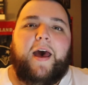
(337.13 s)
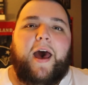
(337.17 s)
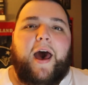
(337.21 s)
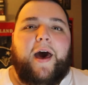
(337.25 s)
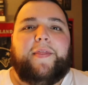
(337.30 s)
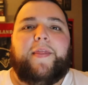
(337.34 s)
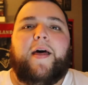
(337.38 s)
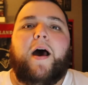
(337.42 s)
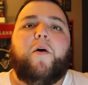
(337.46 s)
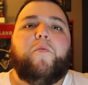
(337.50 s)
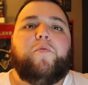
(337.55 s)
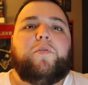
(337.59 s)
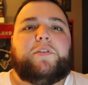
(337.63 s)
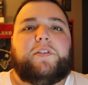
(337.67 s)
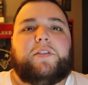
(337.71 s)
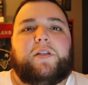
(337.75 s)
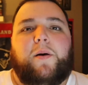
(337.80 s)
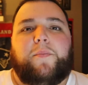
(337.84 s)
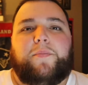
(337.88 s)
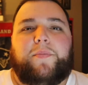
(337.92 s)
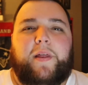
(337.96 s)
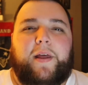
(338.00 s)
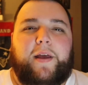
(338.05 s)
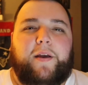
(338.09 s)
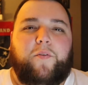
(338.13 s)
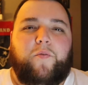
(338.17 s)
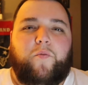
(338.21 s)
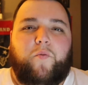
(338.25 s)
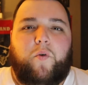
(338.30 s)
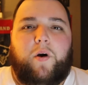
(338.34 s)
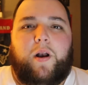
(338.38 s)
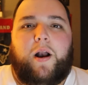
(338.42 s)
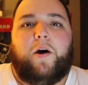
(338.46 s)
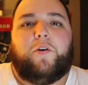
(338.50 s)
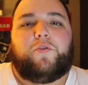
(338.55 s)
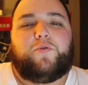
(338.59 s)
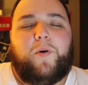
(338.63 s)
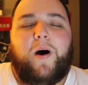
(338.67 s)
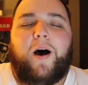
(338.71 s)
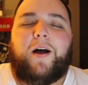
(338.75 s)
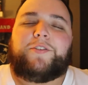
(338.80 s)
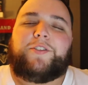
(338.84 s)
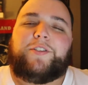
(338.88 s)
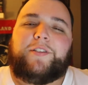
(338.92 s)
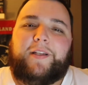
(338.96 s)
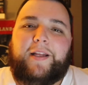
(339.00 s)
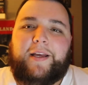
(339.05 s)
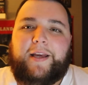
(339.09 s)
And that was something, when I was
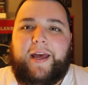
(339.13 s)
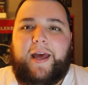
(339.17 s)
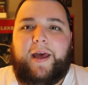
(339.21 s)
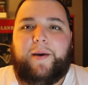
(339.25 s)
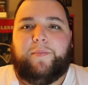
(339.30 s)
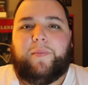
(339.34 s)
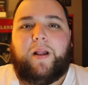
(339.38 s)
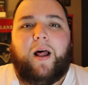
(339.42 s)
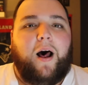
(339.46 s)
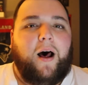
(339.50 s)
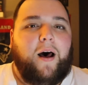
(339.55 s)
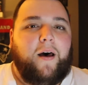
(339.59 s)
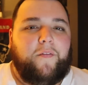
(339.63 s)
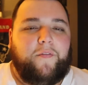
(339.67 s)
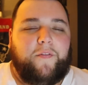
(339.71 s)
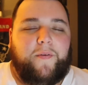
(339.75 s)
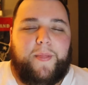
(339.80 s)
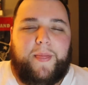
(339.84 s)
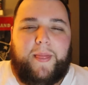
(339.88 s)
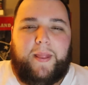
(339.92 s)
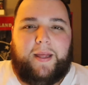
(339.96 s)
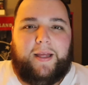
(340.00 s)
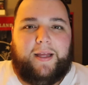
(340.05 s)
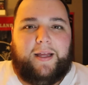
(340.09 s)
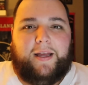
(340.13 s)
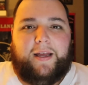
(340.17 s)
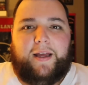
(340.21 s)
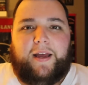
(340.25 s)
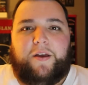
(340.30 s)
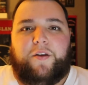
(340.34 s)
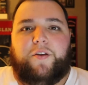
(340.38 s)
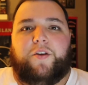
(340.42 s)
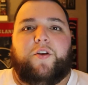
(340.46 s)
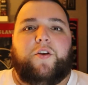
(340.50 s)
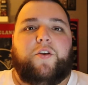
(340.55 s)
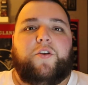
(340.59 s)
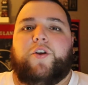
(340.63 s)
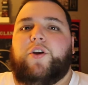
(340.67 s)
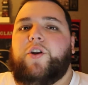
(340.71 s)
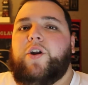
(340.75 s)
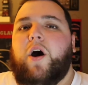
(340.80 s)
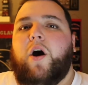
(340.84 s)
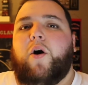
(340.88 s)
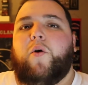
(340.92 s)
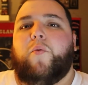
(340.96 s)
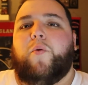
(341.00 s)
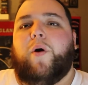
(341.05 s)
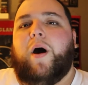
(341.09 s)
watching the game live, you
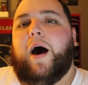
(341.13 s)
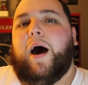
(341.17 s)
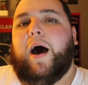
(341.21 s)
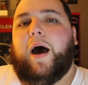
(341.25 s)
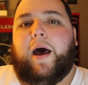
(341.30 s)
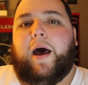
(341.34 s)
know,